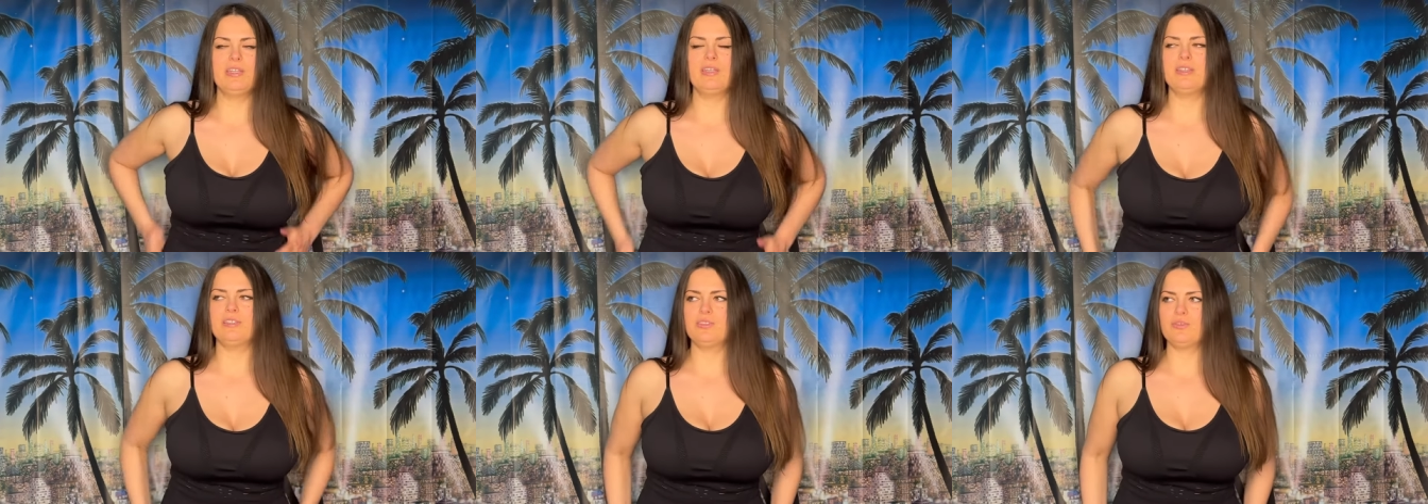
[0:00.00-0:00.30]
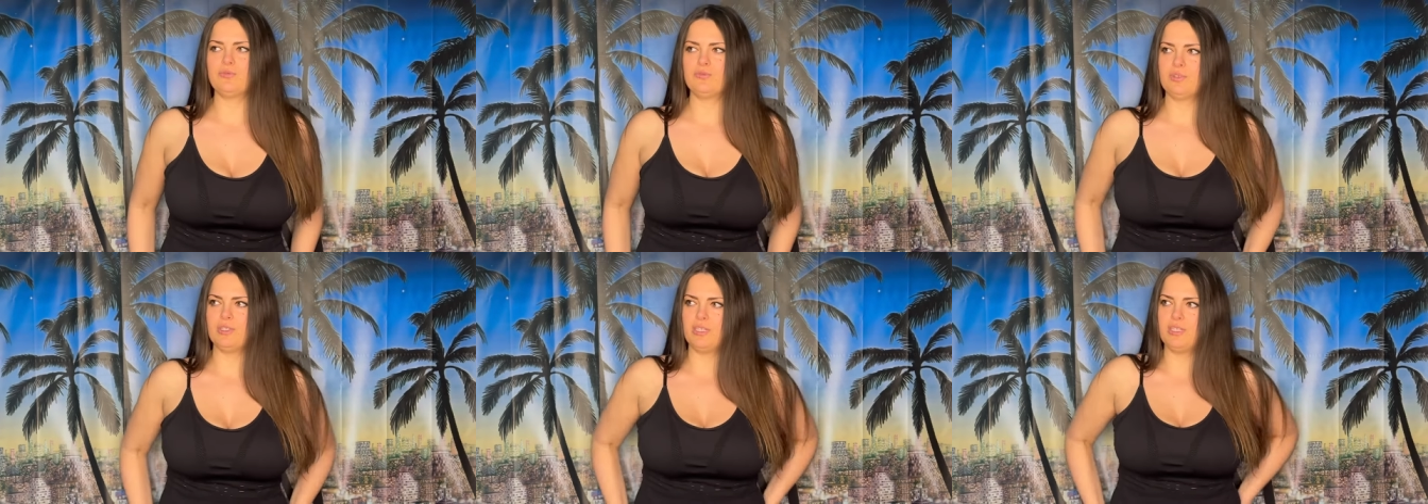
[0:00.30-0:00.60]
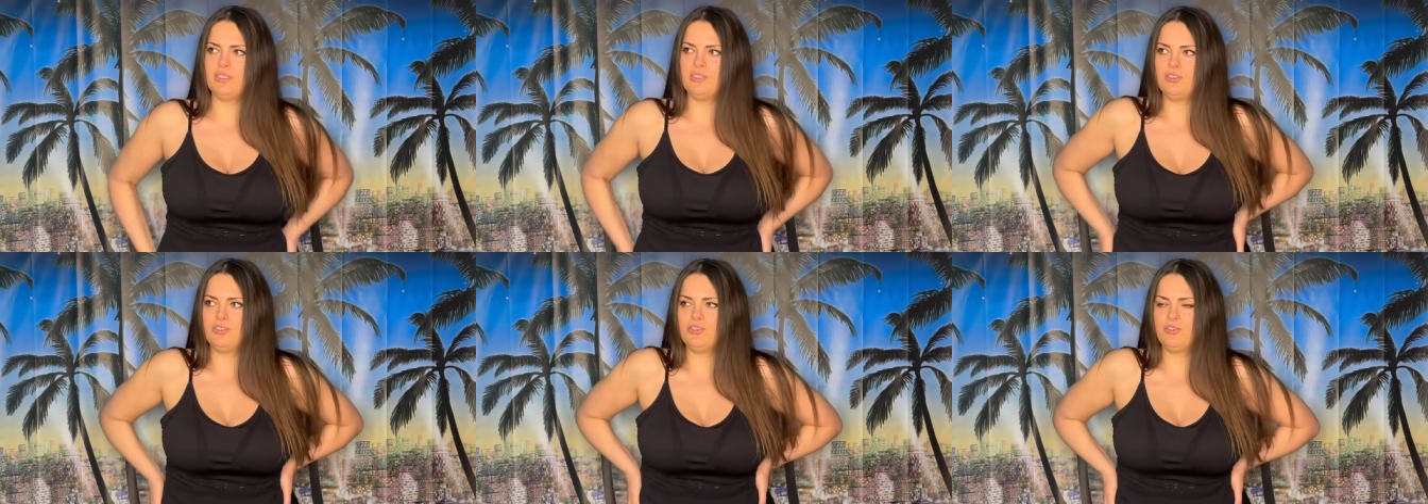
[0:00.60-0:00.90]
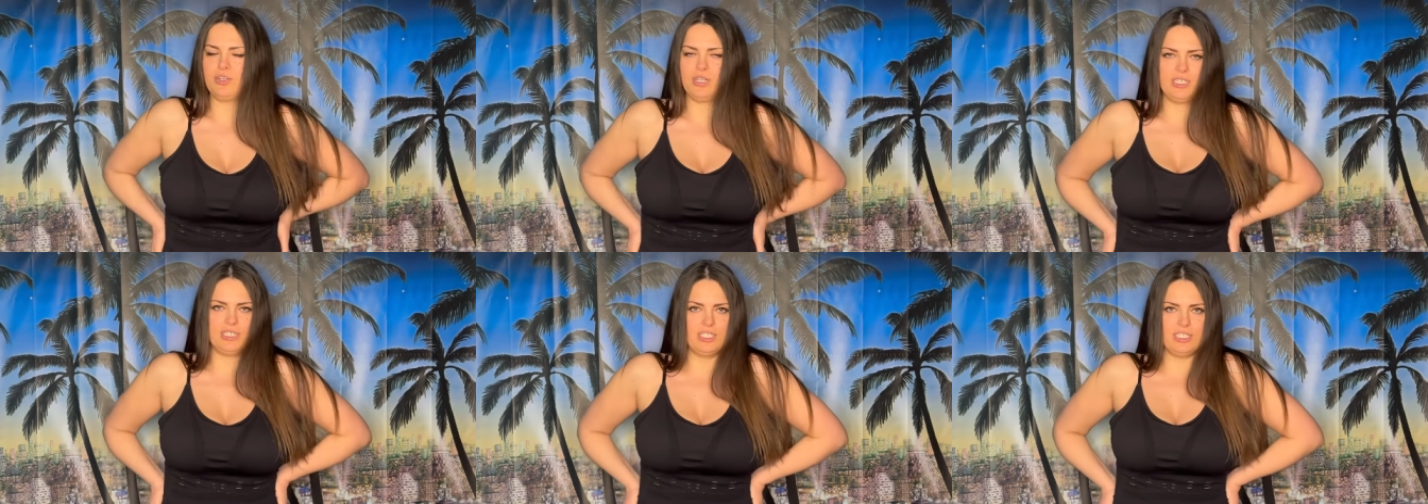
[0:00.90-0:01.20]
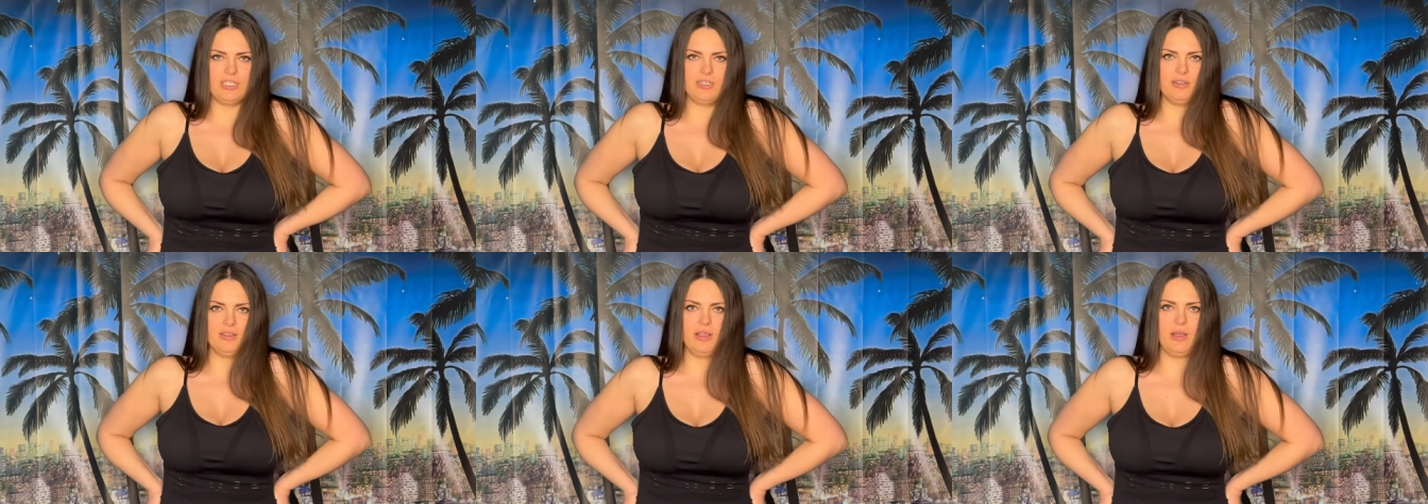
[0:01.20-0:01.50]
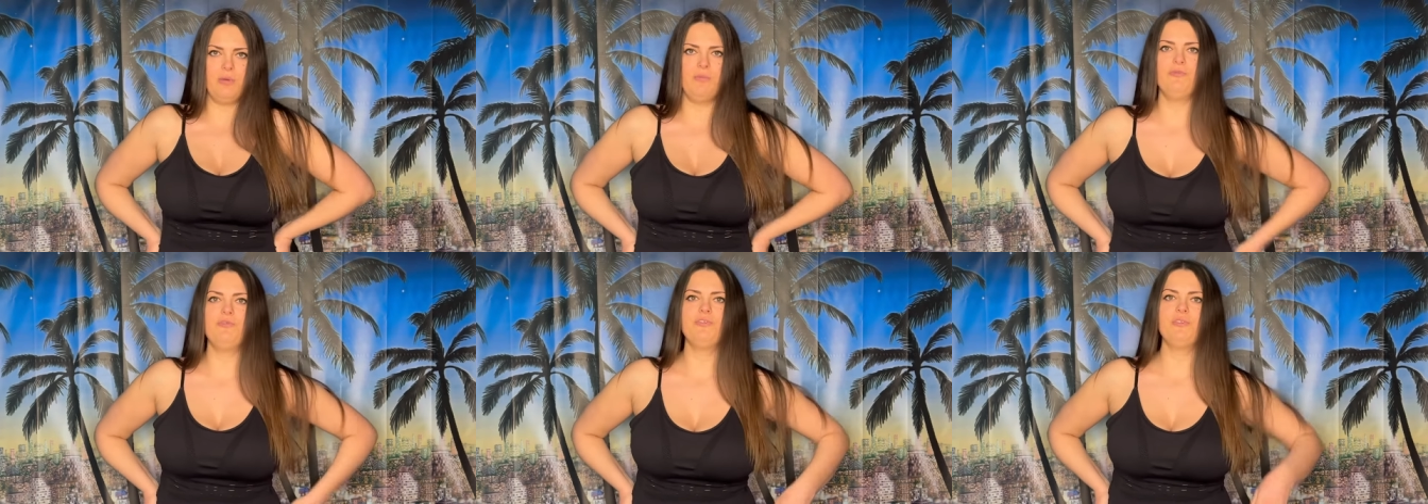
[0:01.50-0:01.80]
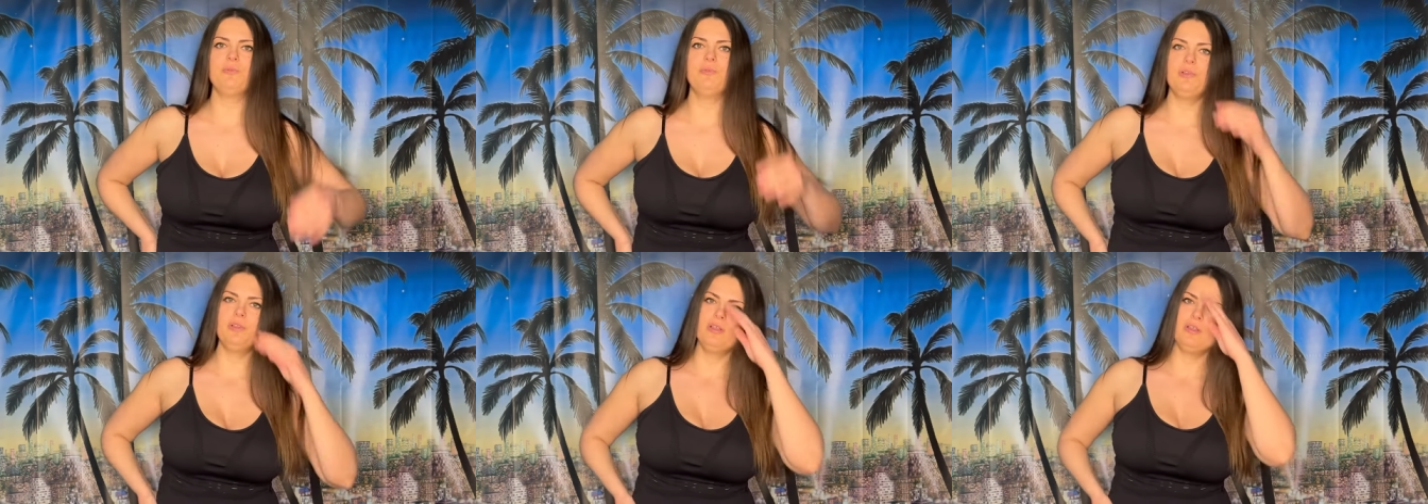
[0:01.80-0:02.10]
It's really stretchy and
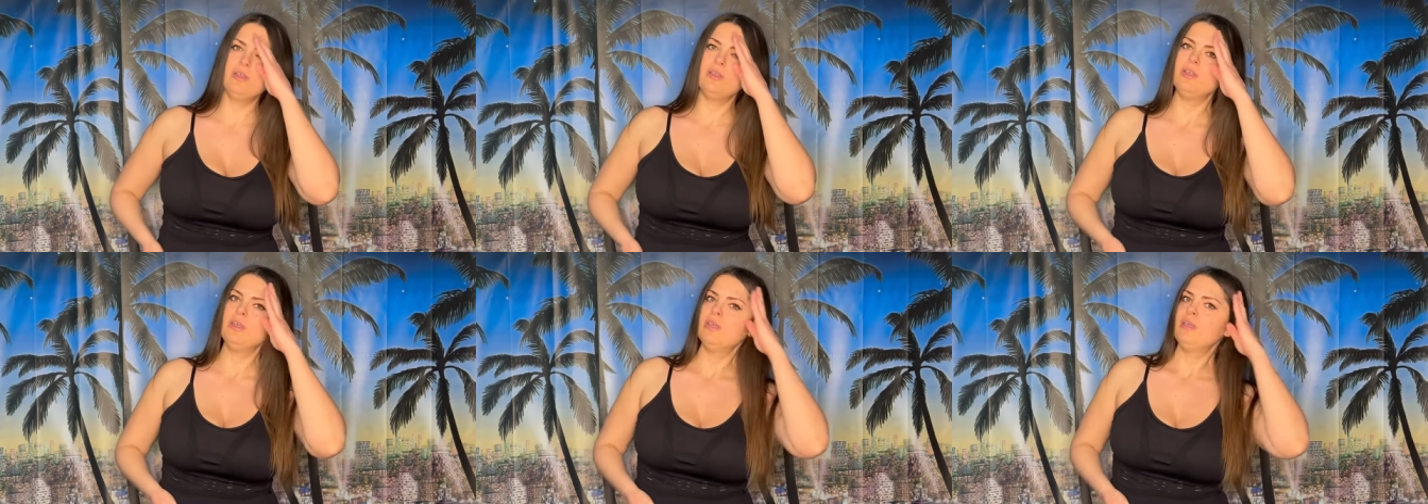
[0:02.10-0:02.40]
comfortable.